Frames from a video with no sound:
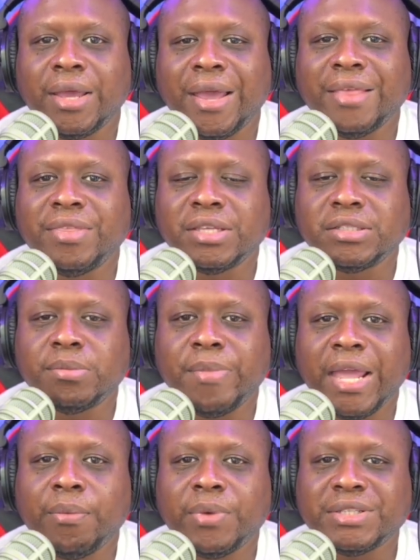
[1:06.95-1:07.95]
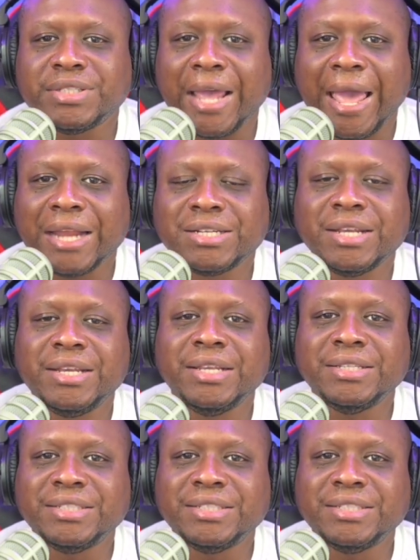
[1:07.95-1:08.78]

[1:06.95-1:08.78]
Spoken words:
and this man was actually